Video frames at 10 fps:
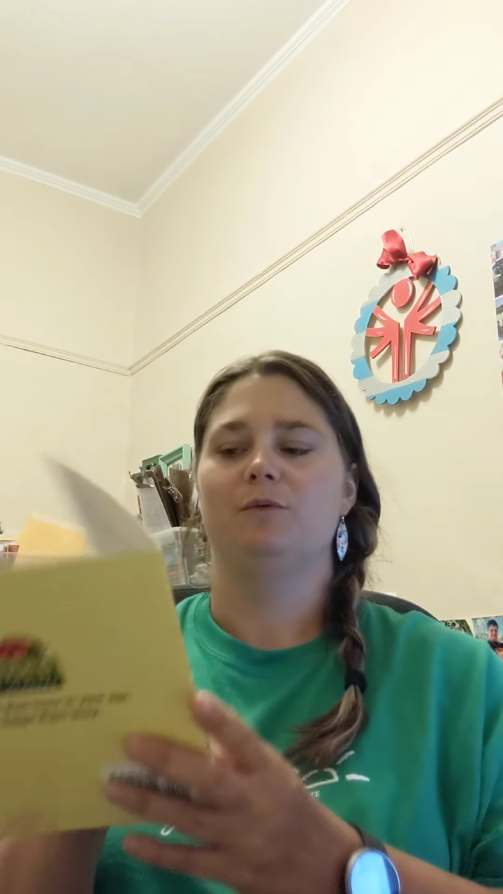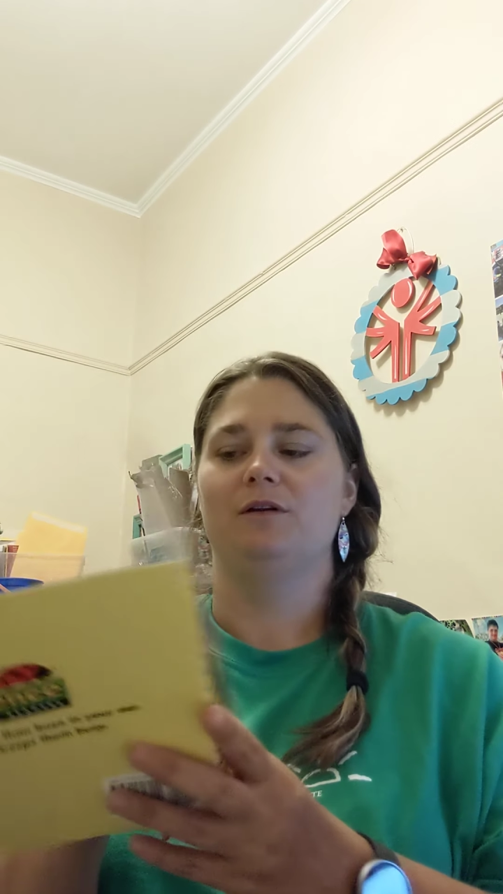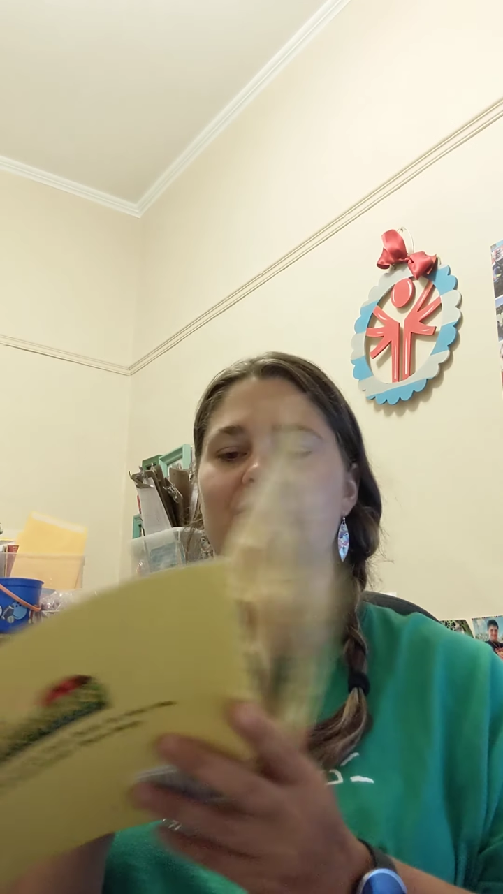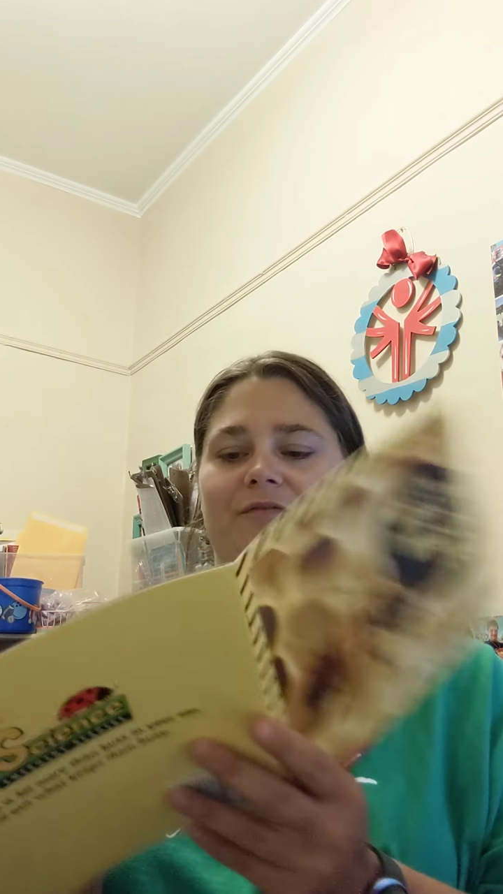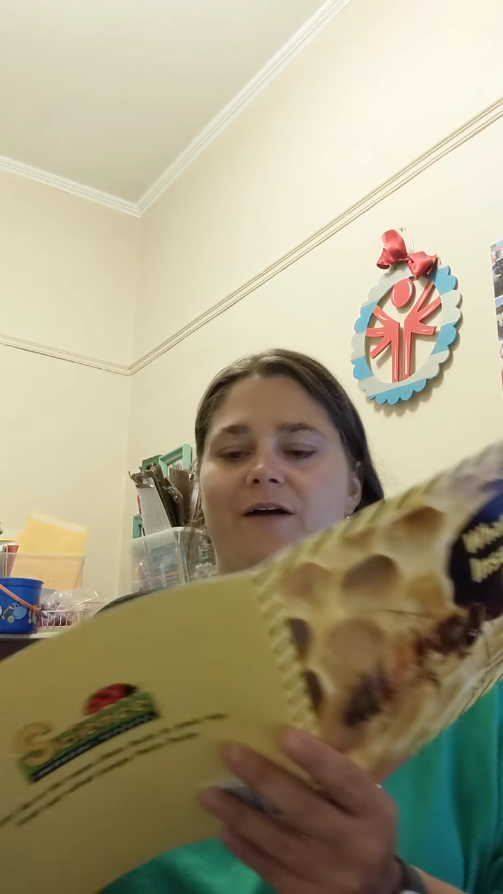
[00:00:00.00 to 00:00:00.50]
we're
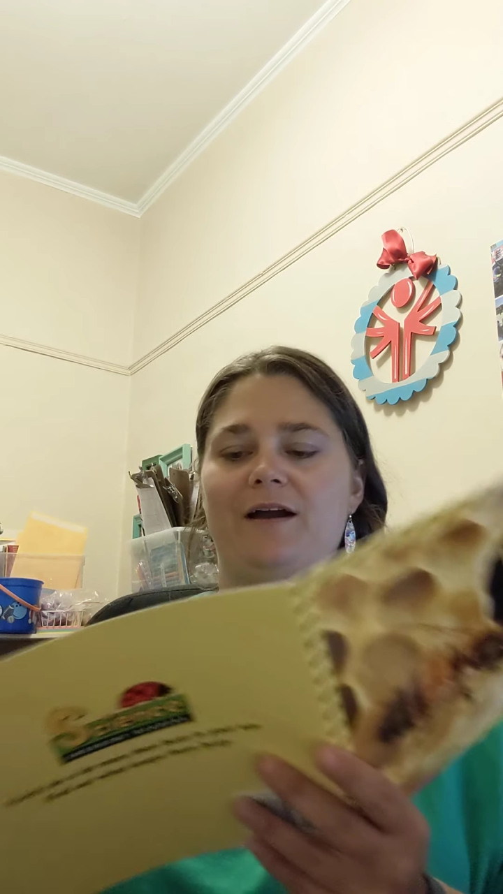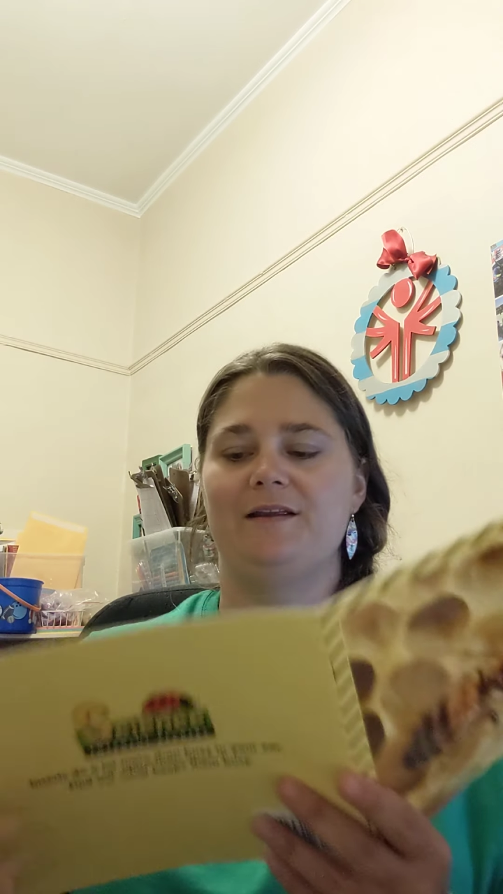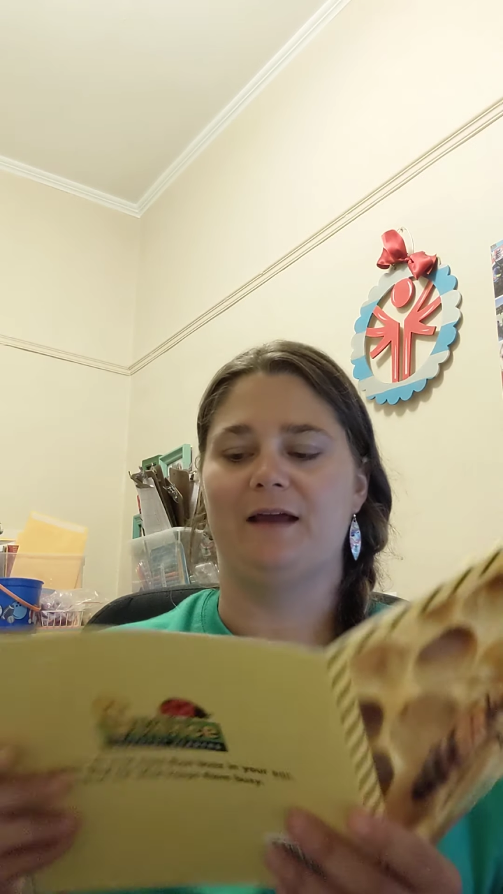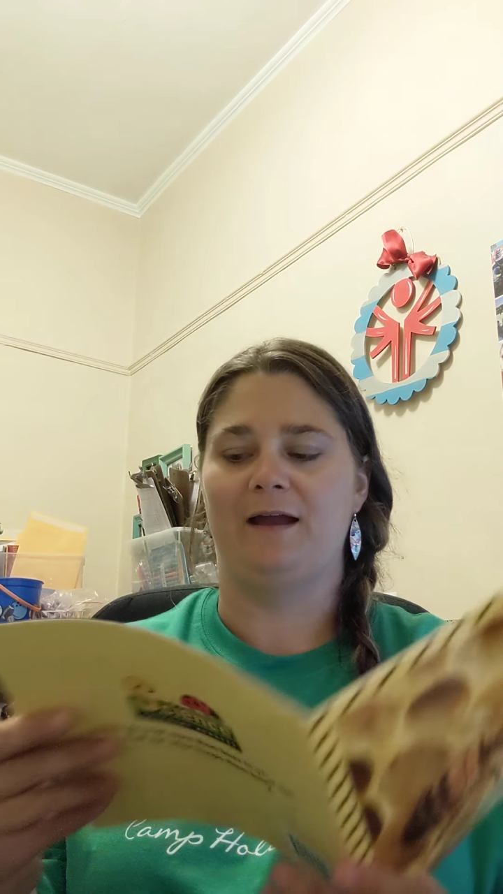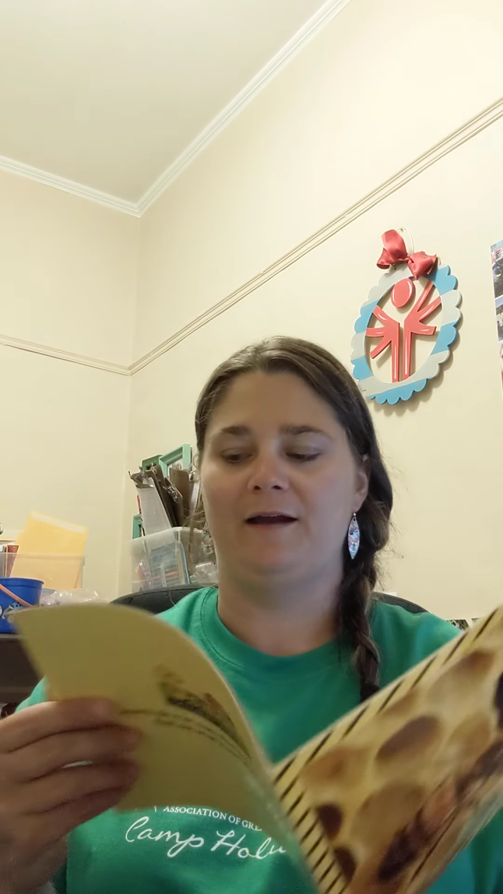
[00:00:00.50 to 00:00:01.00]
going to
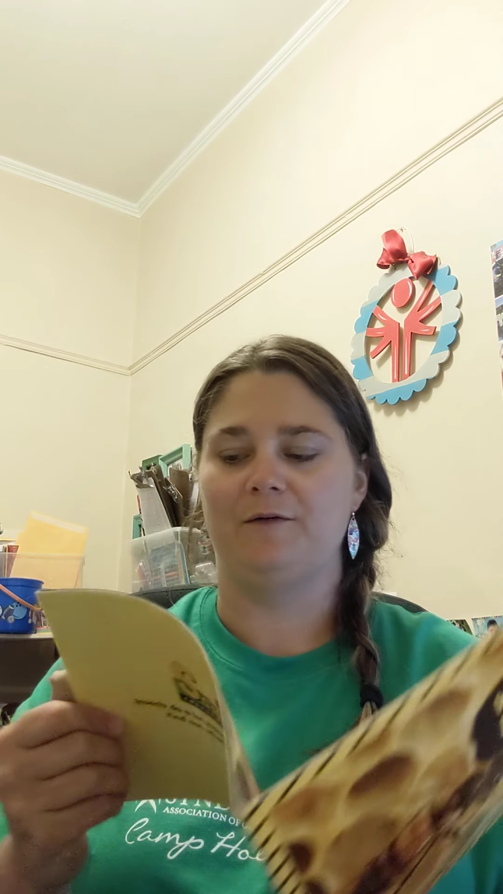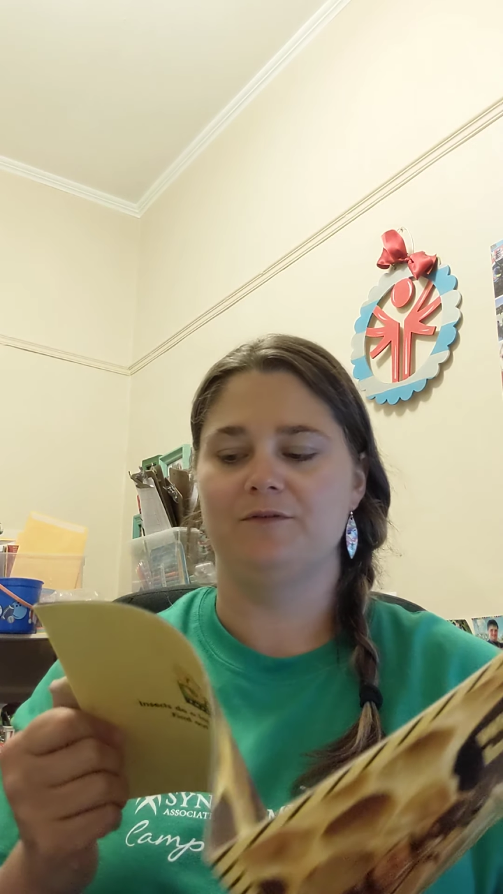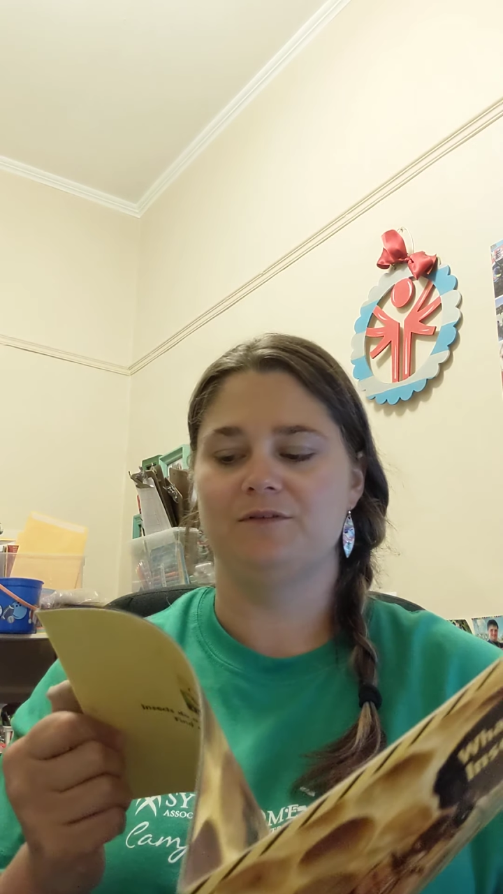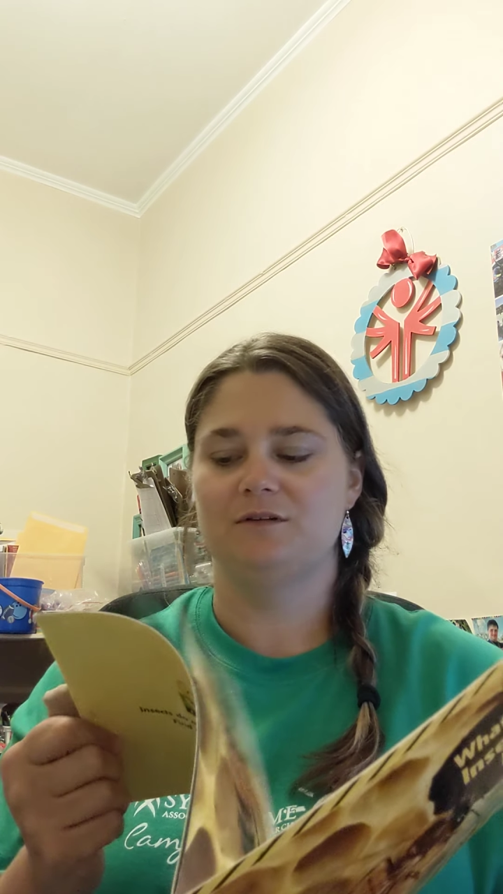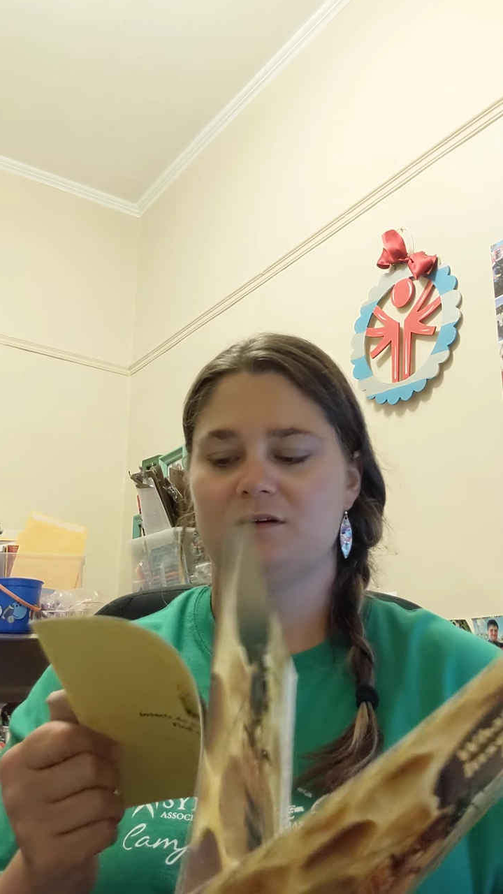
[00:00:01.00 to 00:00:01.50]
find out.